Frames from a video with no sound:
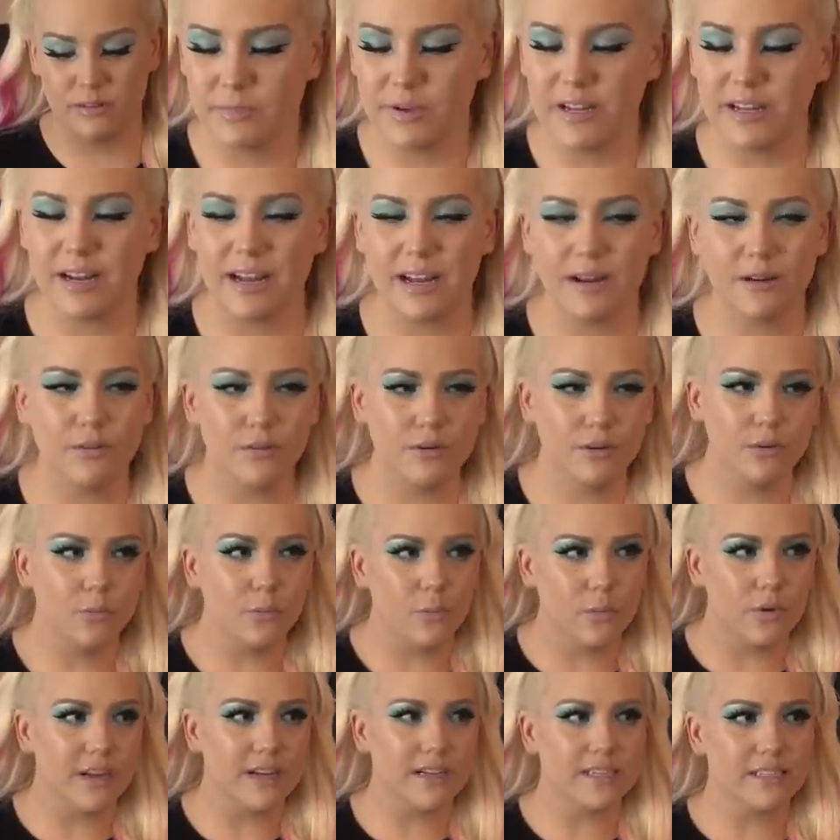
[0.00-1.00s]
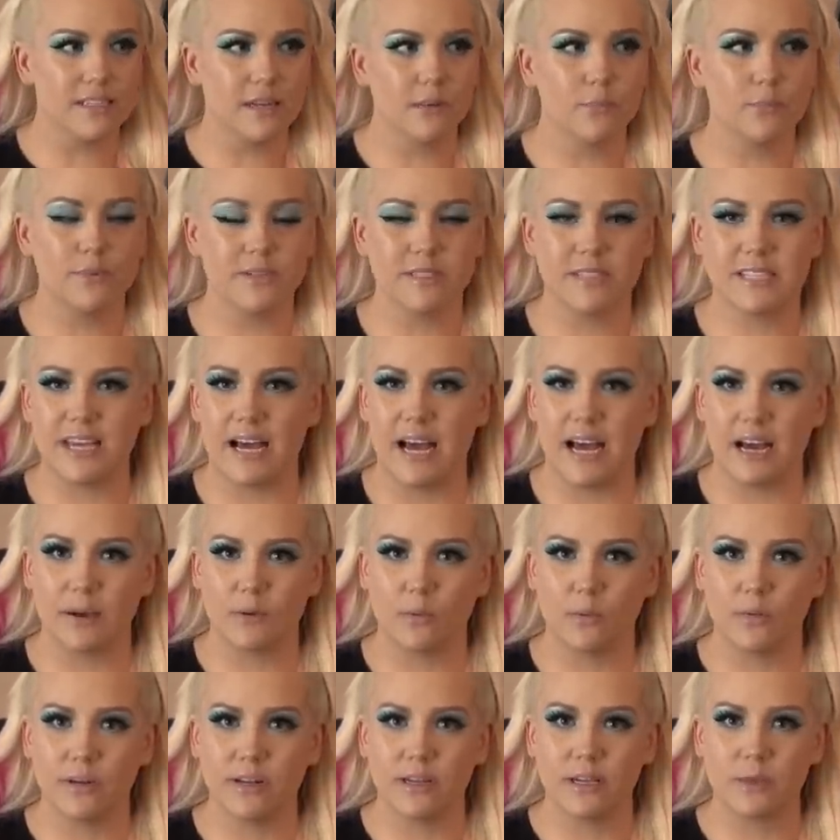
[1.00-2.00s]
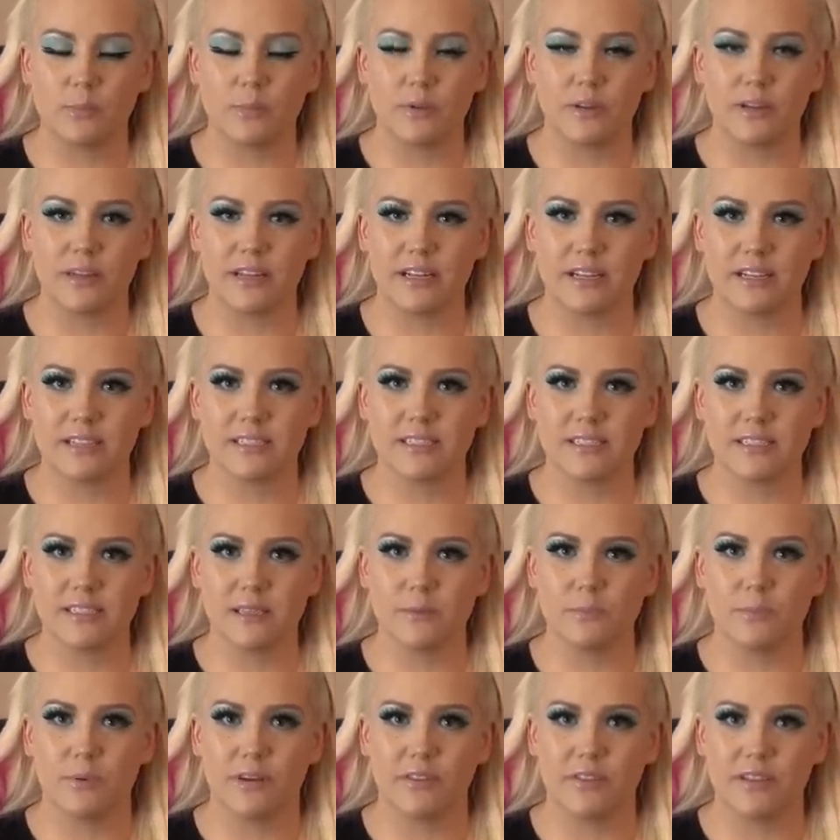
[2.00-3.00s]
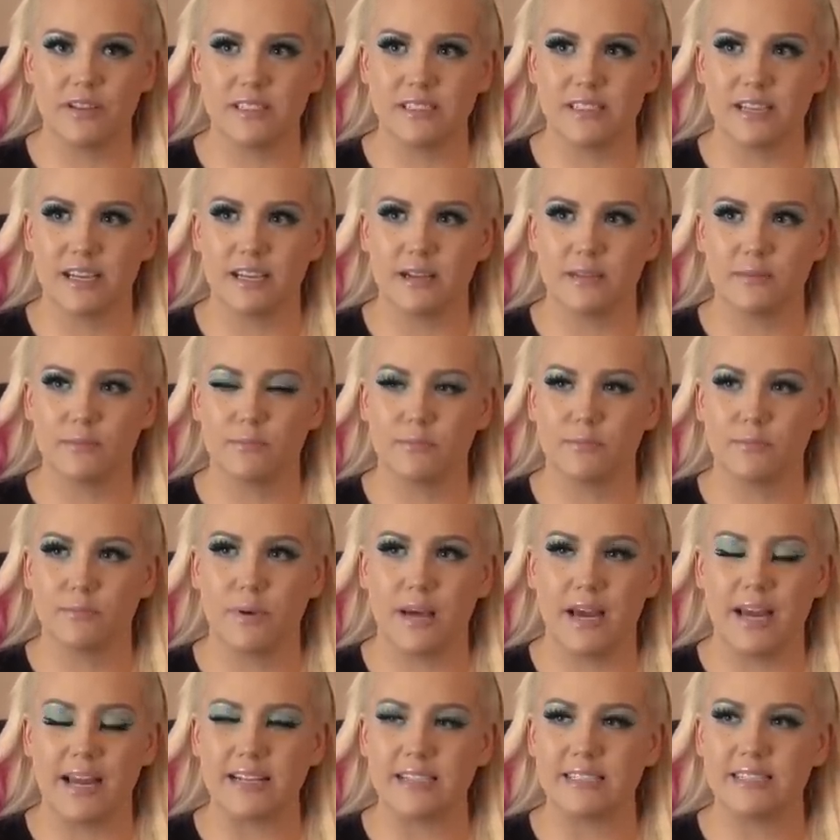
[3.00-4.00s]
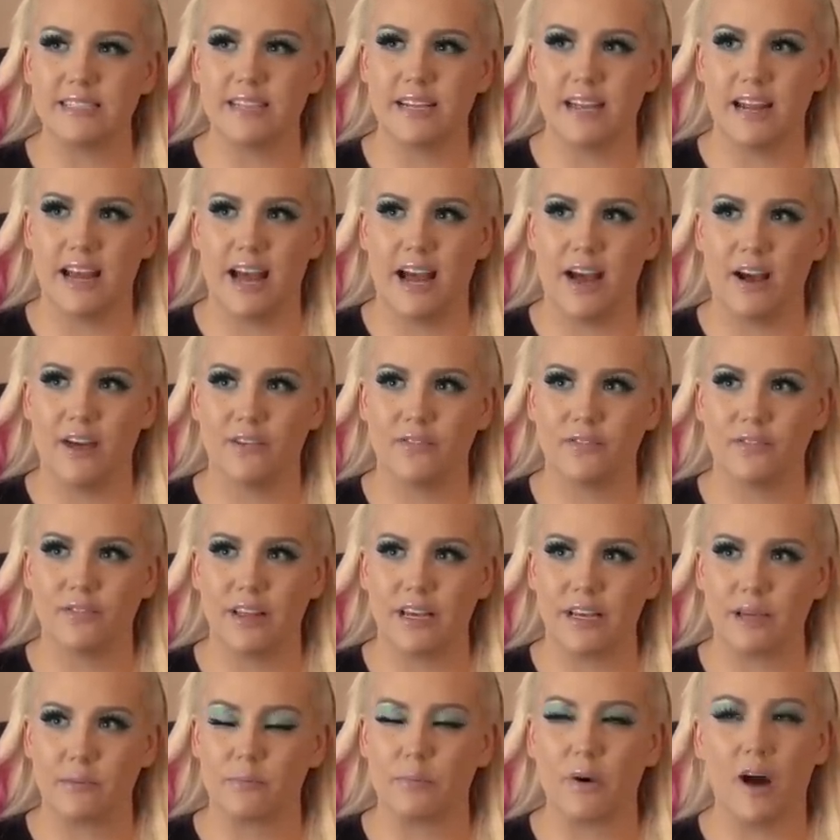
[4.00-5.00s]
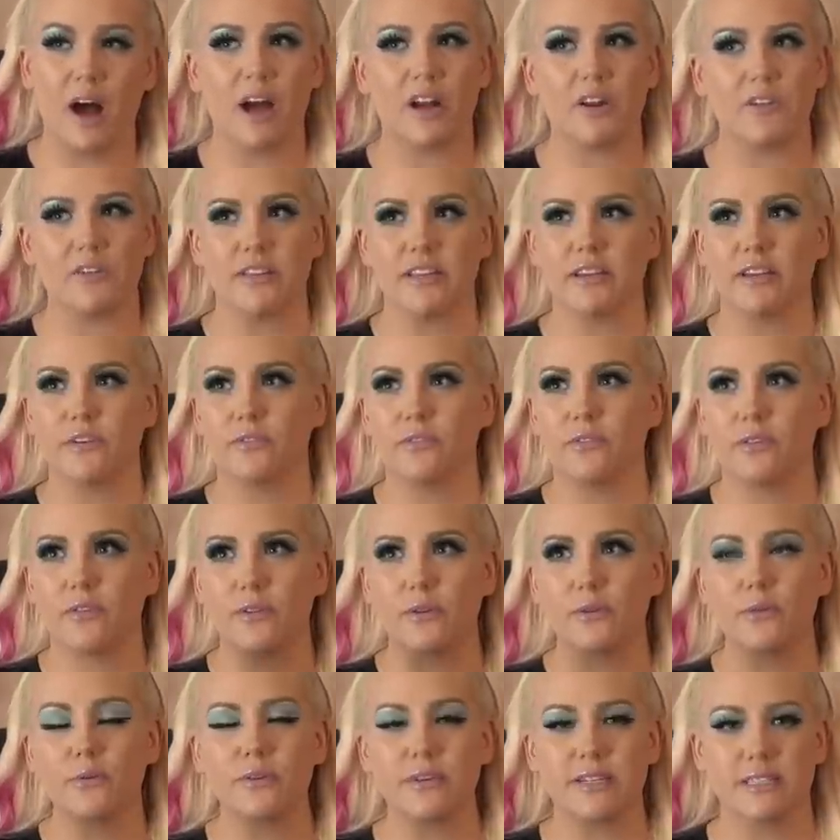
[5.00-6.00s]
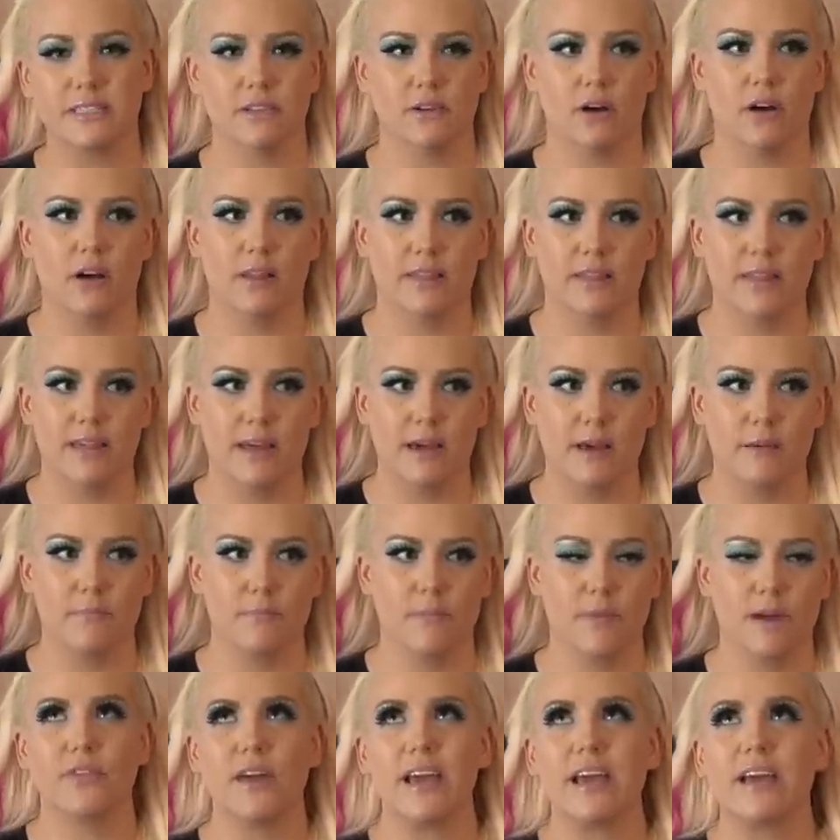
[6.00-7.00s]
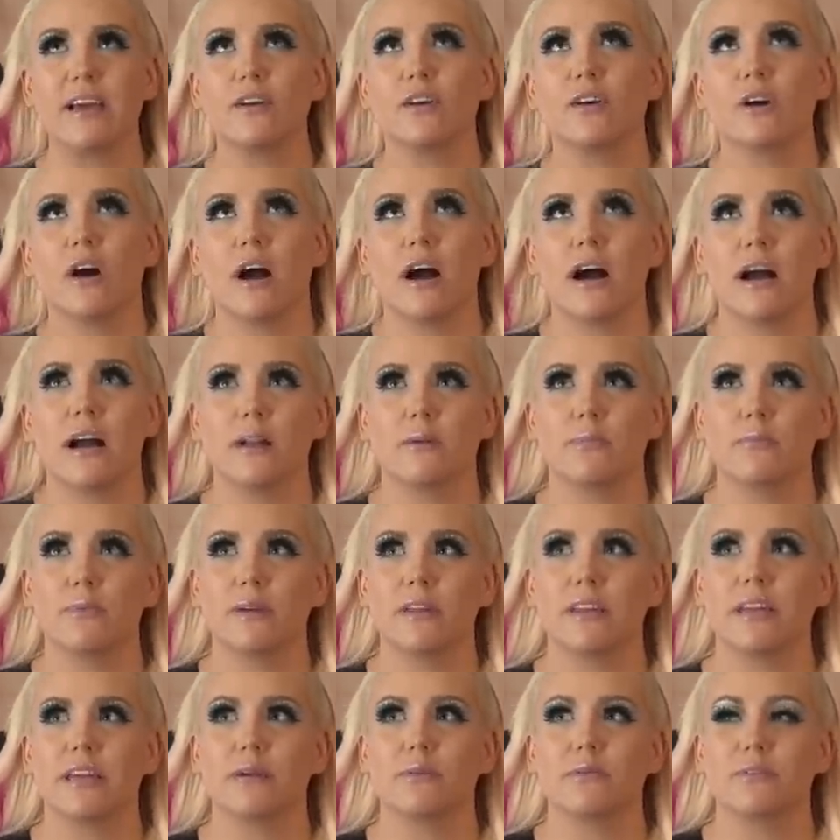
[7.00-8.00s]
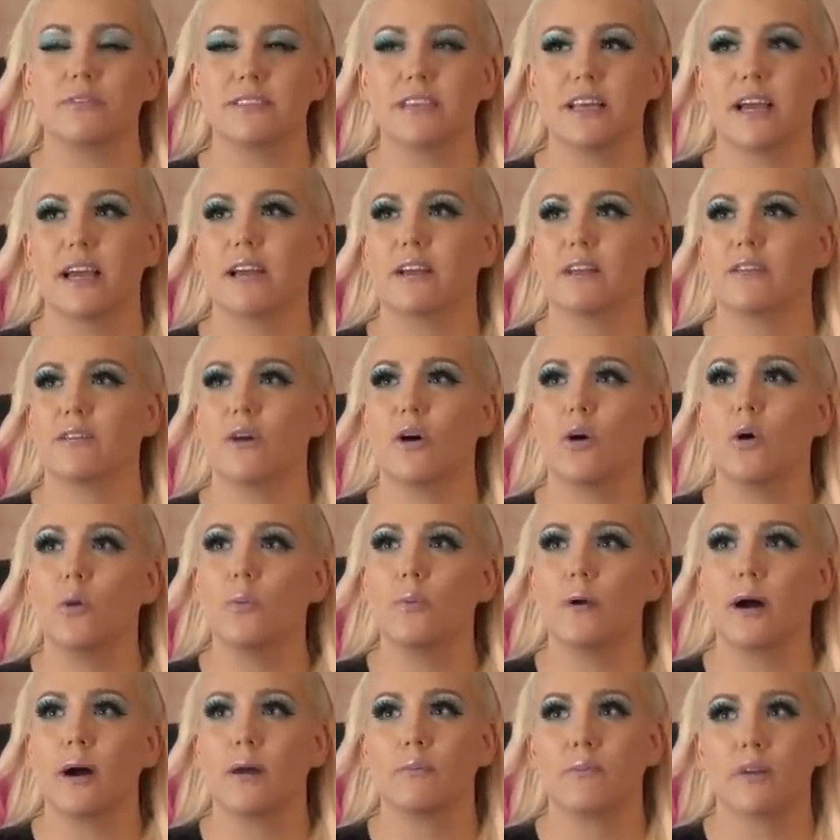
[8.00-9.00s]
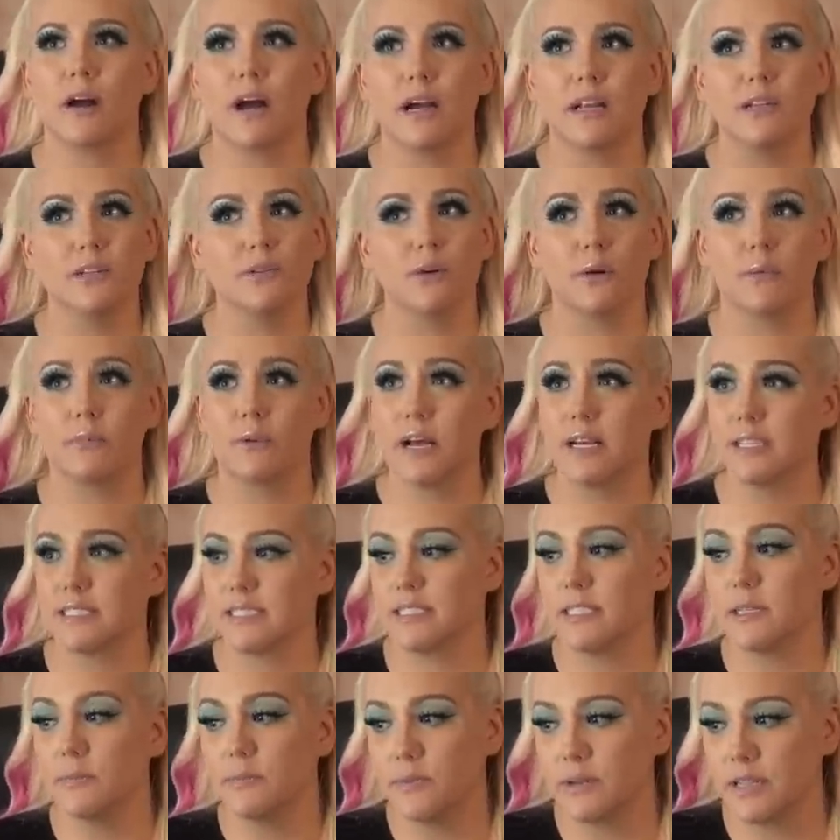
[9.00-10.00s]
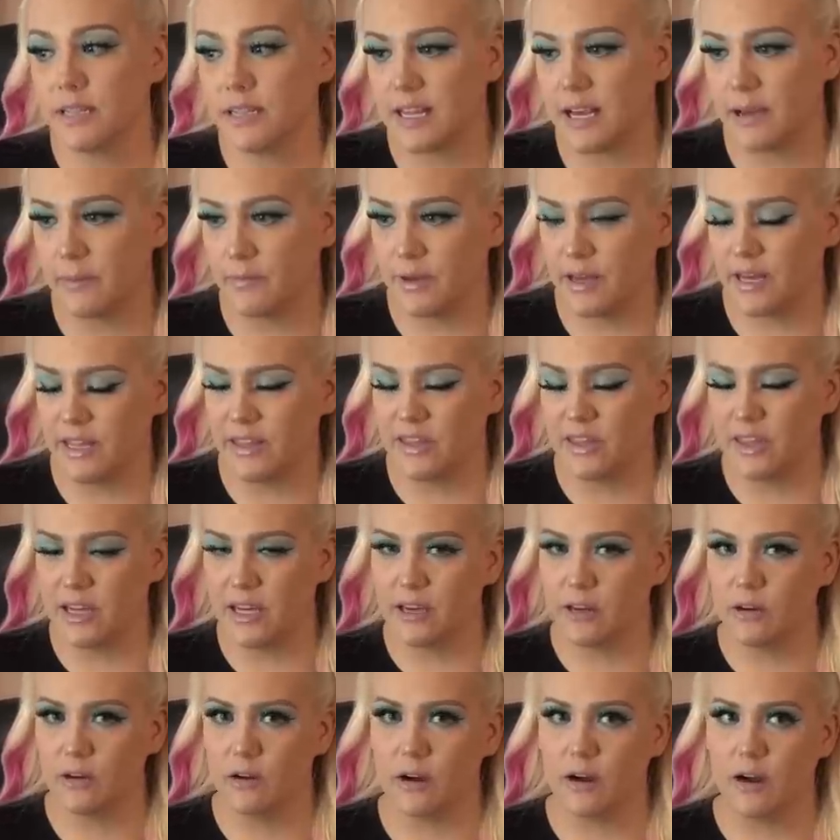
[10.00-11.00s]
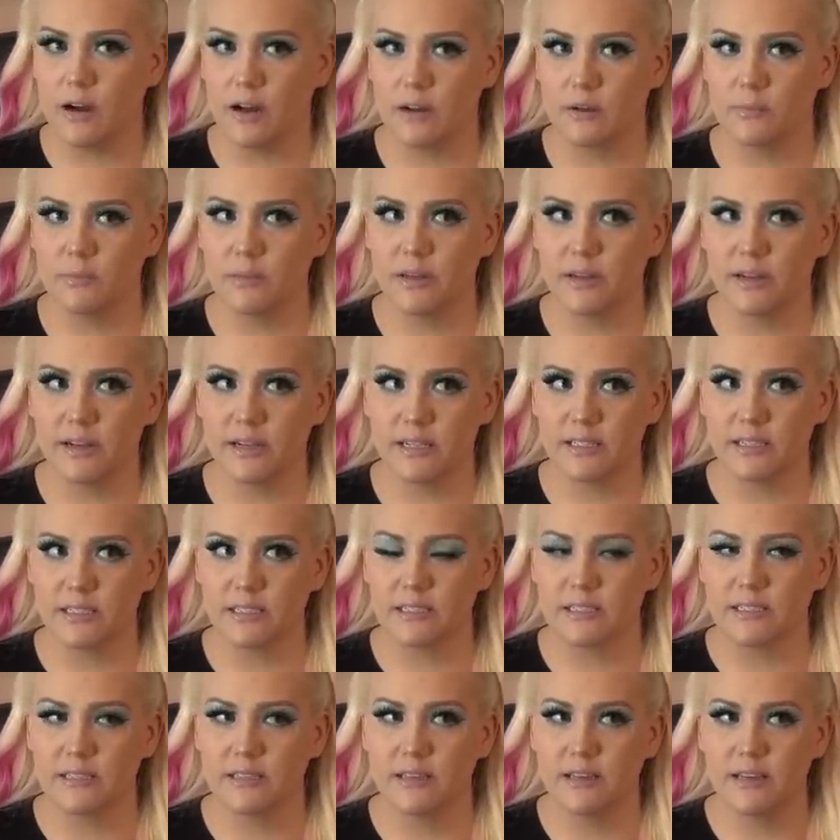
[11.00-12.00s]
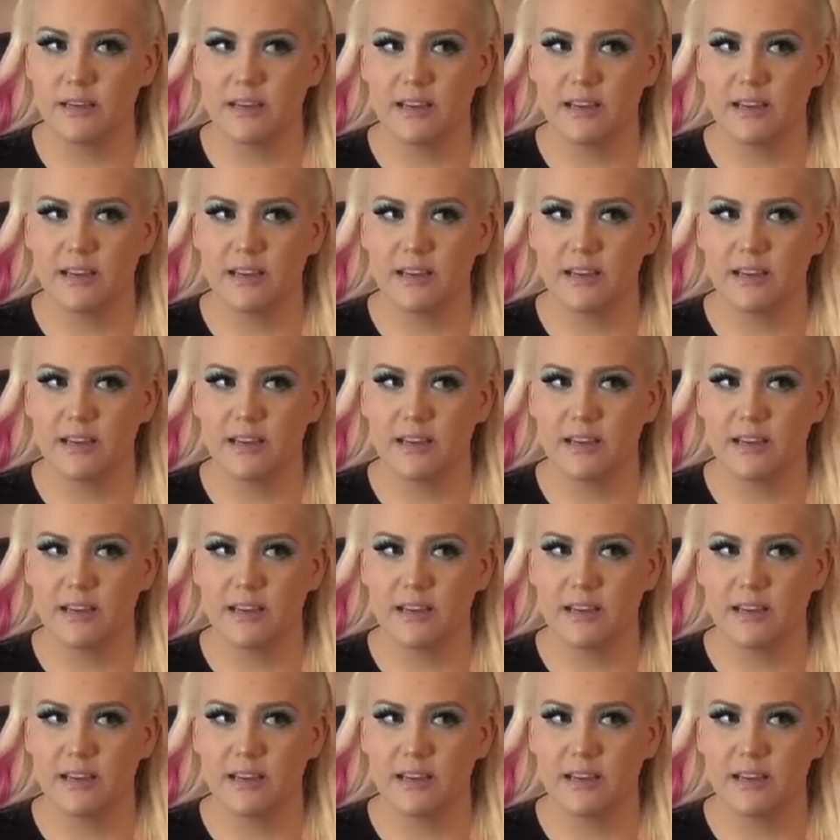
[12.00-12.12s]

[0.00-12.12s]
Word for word: Man, I don't know what is up with Zach wanting Billy to sleep on these like beds that have like bodily fluids on them. Thank God Billy was like, nope, I'm not do I'm not sleeping in that bed. Thank God, because